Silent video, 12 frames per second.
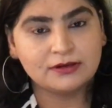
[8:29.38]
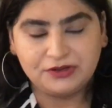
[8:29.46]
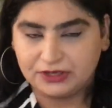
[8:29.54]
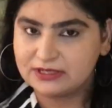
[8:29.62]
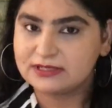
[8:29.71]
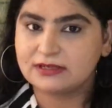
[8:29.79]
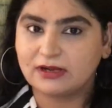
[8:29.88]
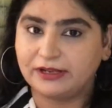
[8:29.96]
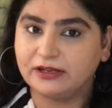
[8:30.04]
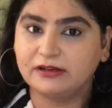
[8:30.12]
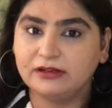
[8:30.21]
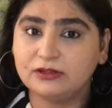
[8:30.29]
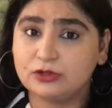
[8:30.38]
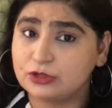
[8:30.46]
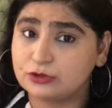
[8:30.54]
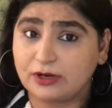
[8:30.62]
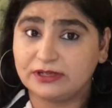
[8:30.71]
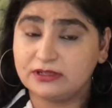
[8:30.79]
Yes, I agree, the
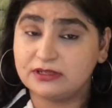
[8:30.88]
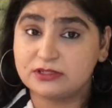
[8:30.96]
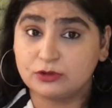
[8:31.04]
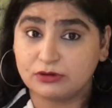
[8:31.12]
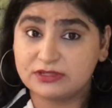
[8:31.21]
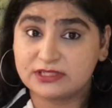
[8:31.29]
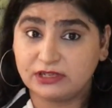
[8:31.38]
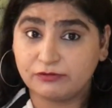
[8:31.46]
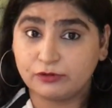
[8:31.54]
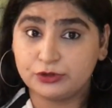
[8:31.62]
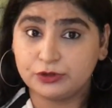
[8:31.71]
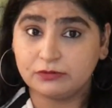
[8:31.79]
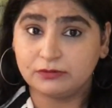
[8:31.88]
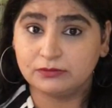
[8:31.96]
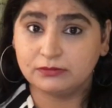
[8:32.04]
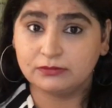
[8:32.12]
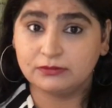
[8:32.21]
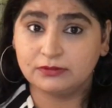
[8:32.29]
society is not safe for you,
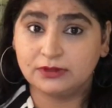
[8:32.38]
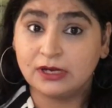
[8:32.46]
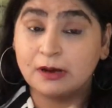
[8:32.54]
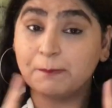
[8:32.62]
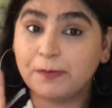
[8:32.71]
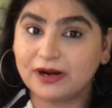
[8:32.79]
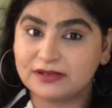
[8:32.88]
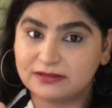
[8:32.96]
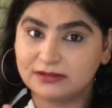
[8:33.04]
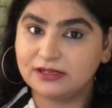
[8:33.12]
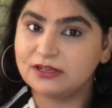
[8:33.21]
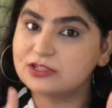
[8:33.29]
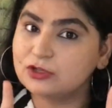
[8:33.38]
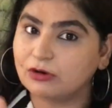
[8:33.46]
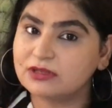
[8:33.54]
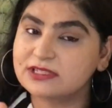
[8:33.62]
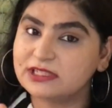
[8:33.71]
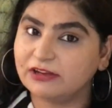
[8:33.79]
but it is
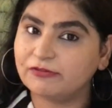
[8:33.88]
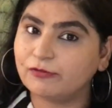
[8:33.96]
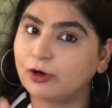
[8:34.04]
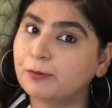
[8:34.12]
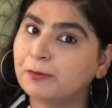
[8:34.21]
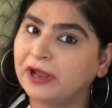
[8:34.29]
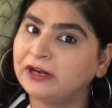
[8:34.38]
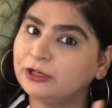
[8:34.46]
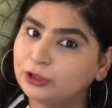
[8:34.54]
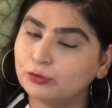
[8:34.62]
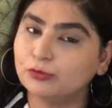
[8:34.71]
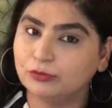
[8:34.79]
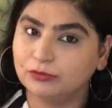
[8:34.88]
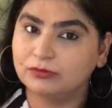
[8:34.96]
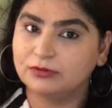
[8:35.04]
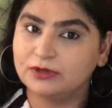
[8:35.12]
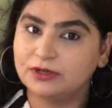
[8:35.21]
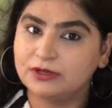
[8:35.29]
not safe for men too.
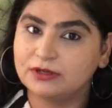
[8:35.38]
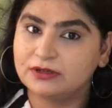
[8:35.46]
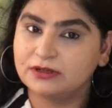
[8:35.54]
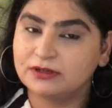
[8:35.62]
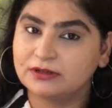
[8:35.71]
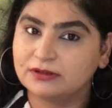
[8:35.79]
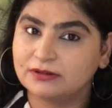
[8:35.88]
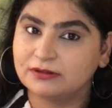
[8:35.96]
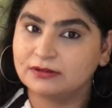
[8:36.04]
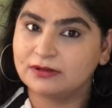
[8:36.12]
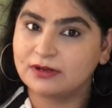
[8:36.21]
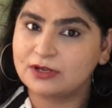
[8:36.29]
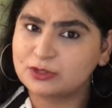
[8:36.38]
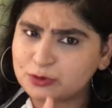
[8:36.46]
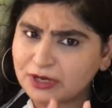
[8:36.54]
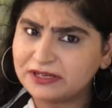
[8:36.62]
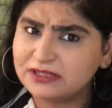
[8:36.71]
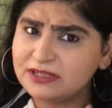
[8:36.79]

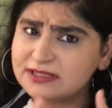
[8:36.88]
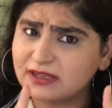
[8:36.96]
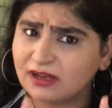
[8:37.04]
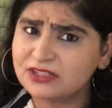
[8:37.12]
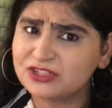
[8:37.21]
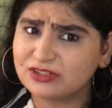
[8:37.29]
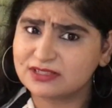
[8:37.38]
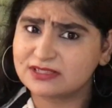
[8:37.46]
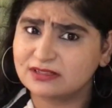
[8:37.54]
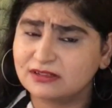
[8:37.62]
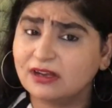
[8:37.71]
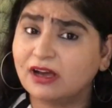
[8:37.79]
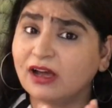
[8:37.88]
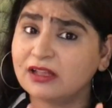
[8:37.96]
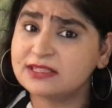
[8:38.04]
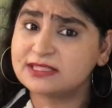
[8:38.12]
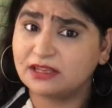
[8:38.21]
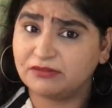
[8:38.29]
Society is unjust,
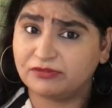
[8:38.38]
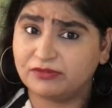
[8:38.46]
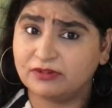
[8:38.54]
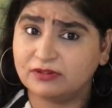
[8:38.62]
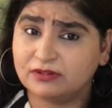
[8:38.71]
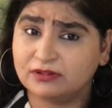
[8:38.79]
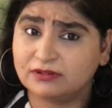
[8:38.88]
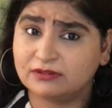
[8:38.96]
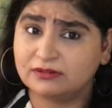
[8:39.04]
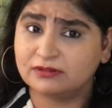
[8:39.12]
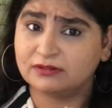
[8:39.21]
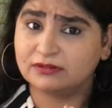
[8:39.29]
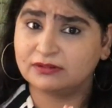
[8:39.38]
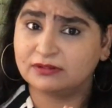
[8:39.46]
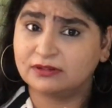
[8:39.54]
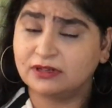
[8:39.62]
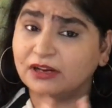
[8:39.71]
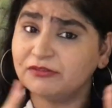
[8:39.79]
unsafe,
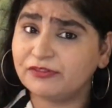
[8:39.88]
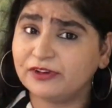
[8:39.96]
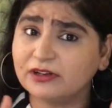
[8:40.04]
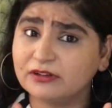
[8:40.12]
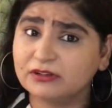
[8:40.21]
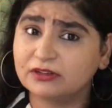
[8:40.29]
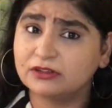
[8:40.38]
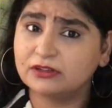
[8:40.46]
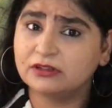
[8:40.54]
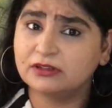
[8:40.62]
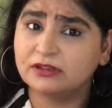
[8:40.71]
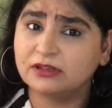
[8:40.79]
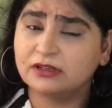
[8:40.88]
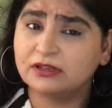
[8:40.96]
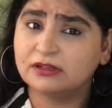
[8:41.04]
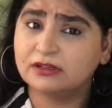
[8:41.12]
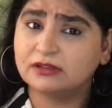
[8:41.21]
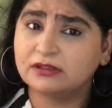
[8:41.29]
unfair
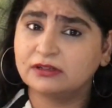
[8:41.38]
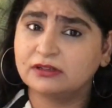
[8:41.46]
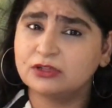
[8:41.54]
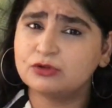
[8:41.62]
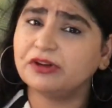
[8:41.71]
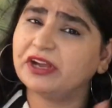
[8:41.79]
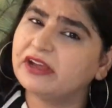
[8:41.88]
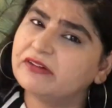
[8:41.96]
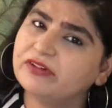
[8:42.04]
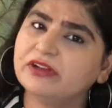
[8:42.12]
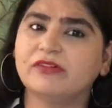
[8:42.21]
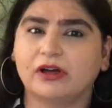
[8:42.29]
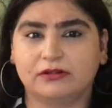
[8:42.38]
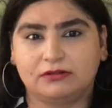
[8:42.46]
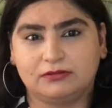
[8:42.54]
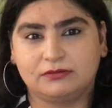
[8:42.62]
to everyone.